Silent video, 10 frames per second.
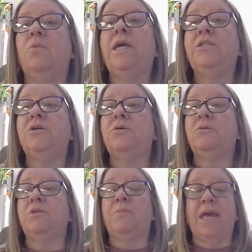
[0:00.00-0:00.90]
we
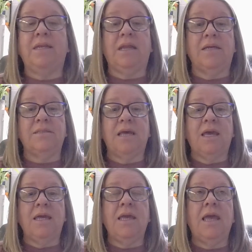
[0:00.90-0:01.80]
do the painted
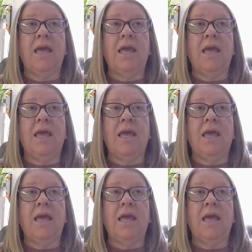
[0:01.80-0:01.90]
essay,